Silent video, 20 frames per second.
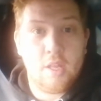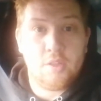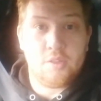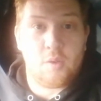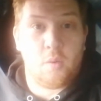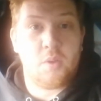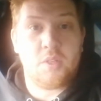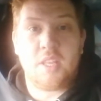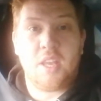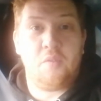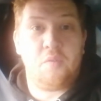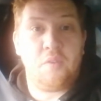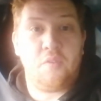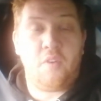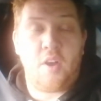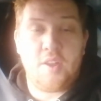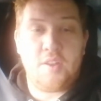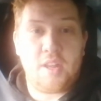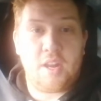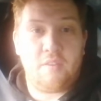So we'll see if we
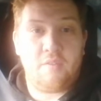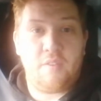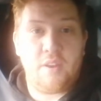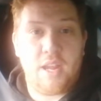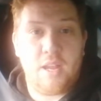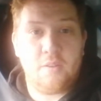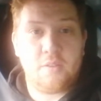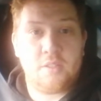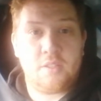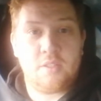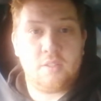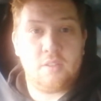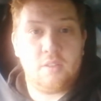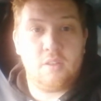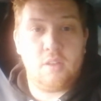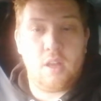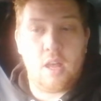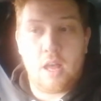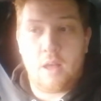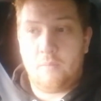find anything else.
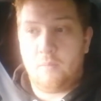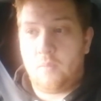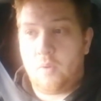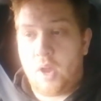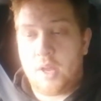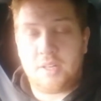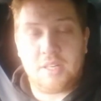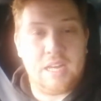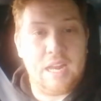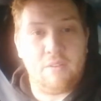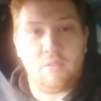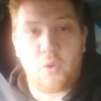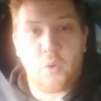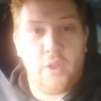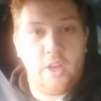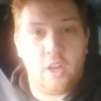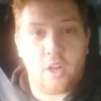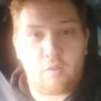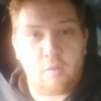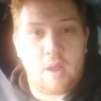I did have a
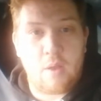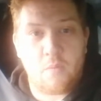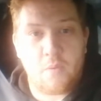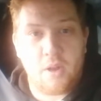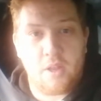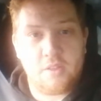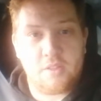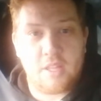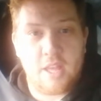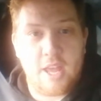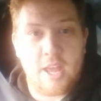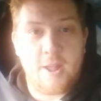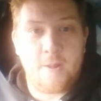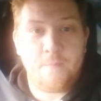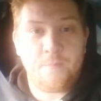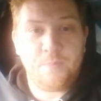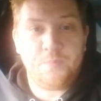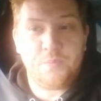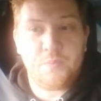quick look around when I was there.